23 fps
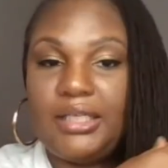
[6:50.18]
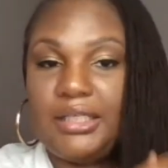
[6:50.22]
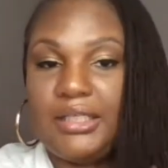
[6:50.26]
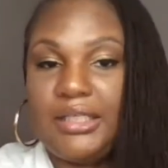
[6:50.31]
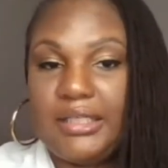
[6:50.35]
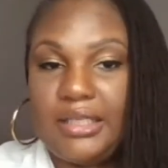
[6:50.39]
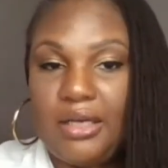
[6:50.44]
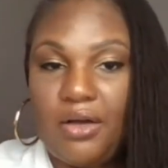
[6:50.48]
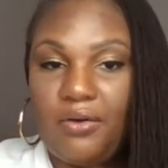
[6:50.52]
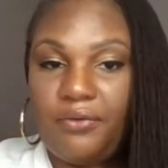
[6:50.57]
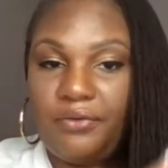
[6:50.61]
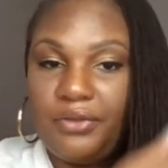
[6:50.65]

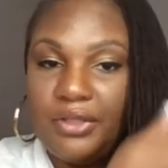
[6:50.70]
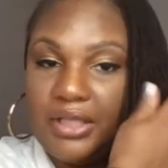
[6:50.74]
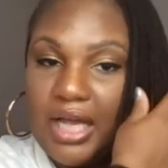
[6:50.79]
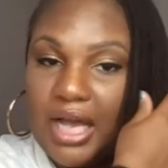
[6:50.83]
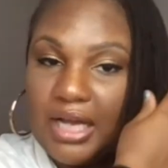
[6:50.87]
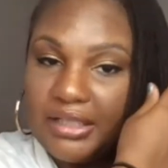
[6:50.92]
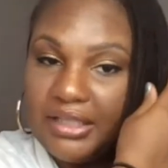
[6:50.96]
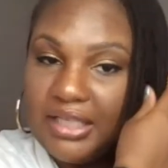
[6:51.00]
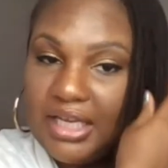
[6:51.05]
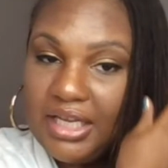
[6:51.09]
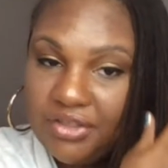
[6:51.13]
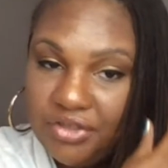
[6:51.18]
itself, the
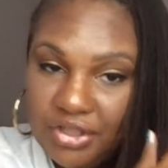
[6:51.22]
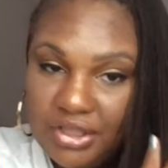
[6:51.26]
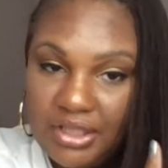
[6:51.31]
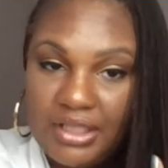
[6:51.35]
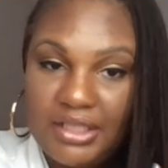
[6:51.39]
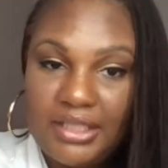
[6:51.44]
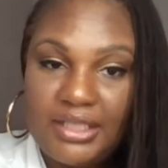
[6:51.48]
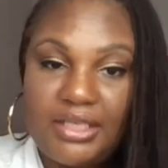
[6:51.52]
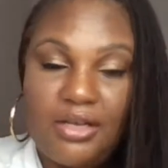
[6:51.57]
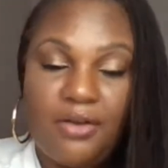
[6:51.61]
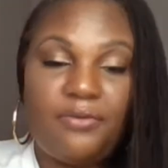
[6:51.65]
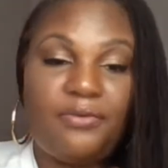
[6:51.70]
lock tension
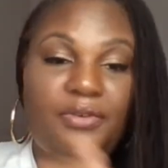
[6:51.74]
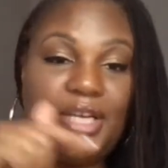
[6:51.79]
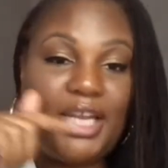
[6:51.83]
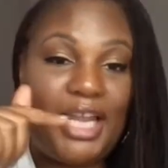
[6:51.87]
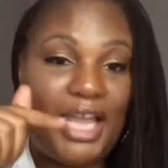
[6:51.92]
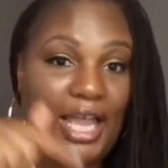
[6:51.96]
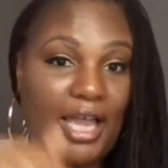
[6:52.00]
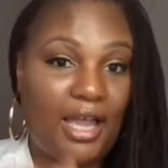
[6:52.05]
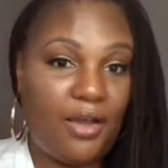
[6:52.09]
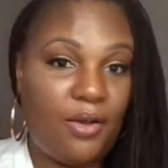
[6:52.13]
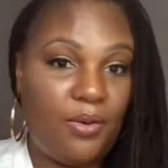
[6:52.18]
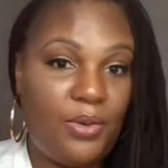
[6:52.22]
itself
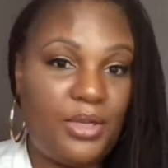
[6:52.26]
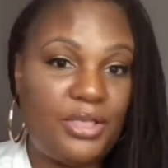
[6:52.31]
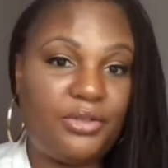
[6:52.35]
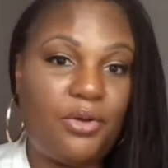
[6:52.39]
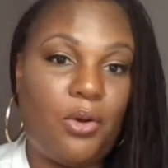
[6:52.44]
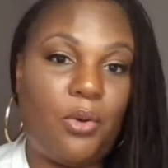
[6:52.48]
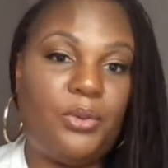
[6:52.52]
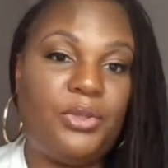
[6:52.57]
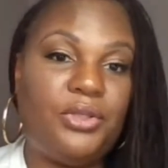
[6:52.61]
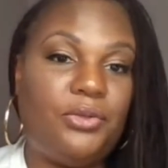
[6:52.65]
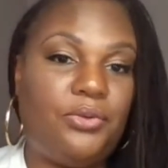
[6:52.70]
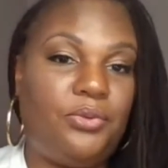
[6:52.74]
now, is
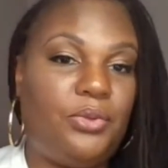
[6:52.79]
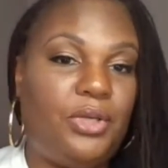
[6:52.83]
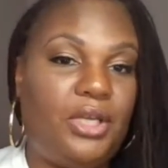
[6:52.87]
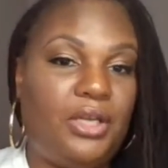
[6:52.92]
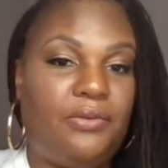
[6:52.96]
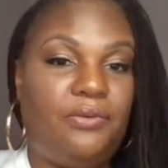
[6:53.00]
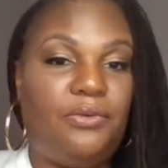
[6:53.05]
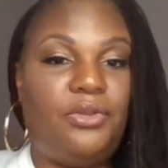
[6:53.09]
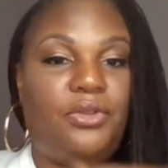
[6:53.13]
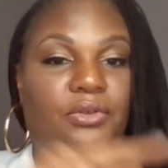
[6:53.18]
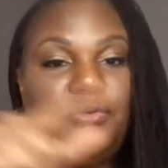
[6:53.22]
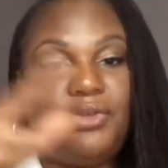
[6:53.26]
going to
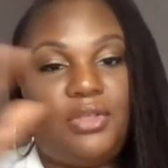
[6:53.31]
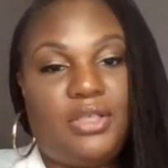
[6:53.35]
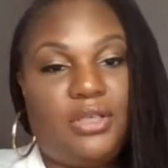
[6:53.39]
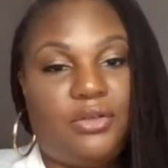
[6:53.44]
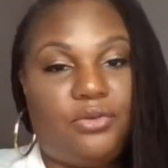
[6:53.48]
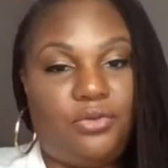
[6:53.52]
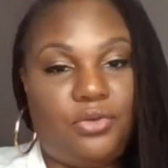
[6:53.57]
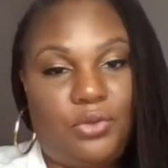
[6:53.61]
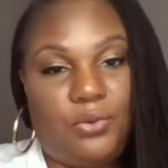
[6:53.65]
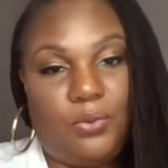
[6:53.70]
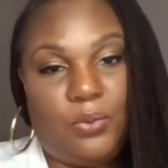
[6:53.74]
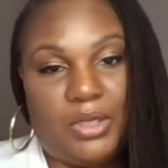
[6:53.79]
give you the
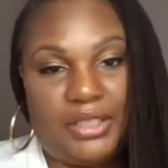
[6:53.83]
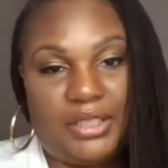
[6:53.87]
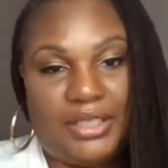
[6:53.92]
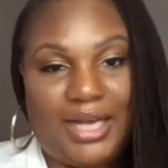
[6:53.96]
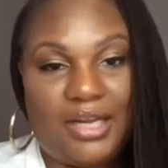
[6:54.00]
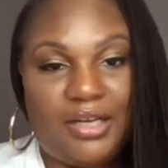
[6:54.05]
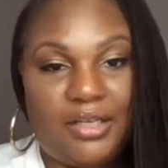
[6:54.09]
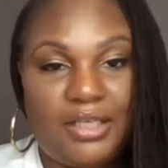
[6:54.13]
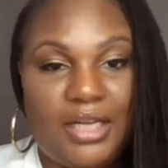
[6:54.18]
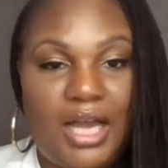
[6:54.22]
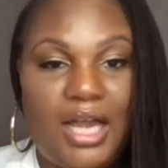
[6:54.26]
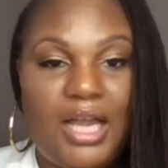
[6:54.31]
results you want
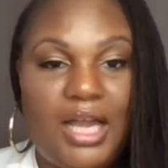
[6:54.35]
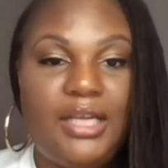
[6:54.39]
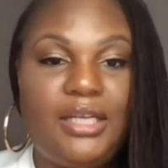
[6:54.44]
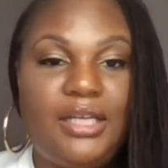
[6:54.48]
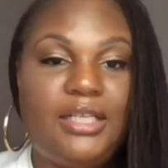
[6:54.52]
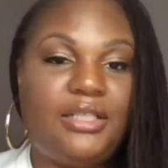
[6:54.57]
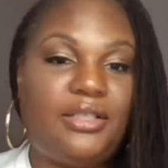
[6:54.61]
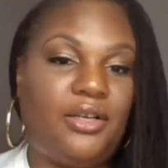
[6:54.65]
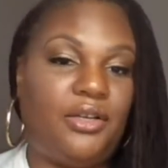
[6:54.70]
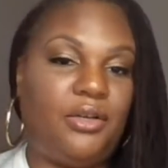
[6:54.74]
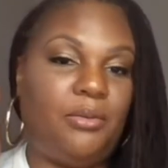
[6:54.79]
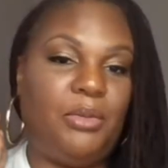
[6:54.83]
down the line.
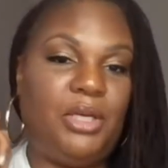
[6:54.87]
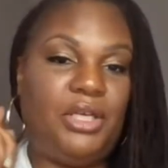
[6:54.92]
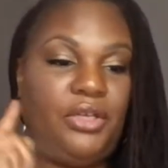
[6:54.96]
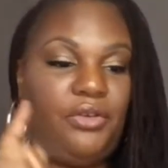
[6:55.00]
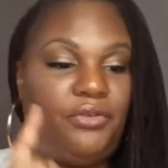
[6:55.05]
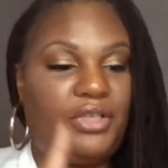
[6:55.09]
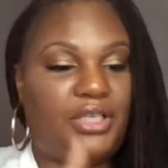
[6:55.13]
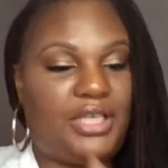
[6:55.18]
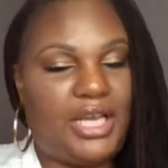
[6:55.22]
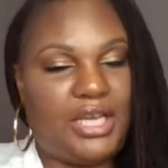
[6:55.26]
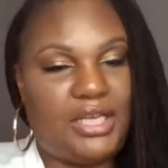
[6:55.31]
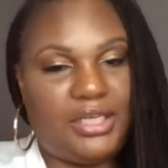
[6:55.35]
It's going to make
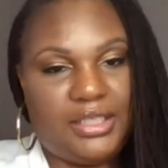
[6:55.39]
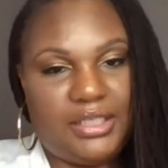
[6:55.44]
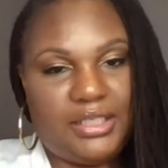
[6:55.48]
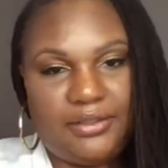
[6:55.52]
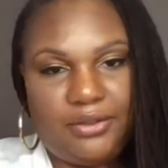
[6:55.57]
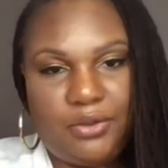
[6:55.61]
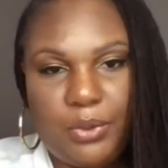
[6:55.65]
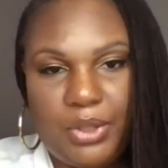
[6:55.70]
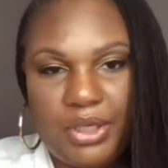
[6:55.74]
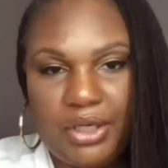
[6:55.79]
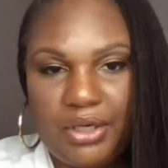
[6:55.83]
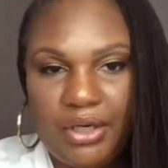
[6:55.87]
your retightenings
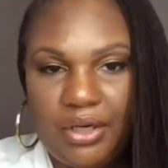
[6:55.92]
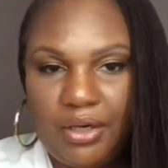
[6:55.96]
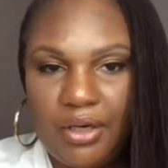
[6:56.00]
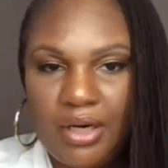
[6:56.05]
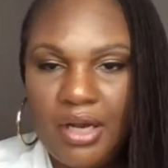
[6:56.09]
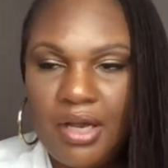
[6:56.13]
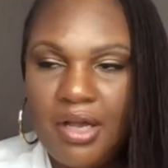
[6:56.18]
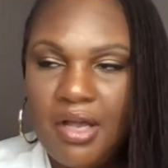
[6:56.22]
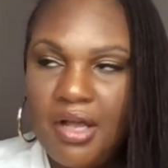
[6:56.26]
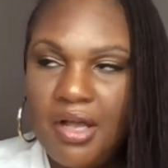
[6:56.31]
quicker,